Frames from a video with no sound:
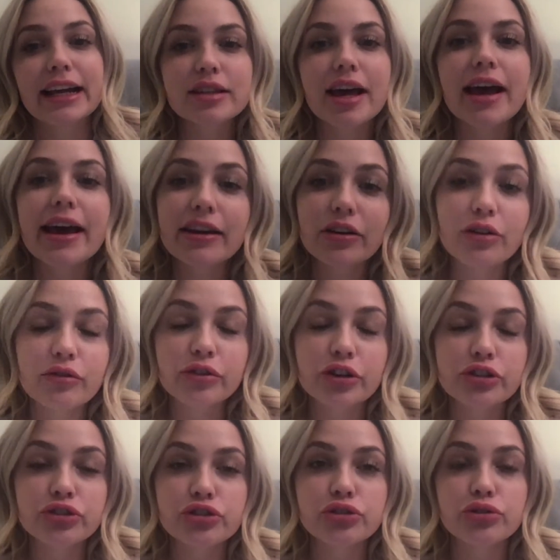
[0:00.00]
Head
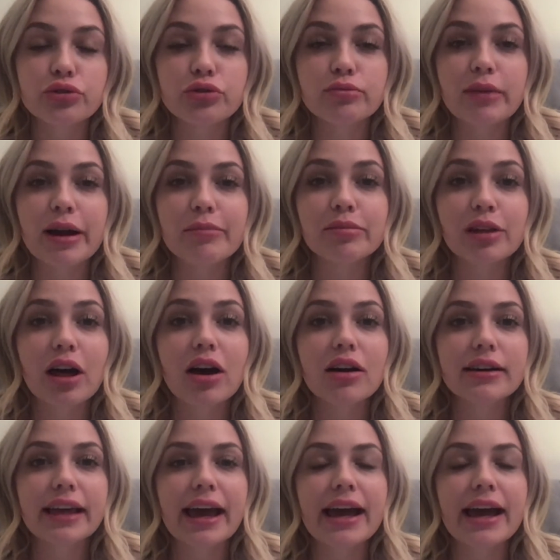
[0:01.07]
over to my blog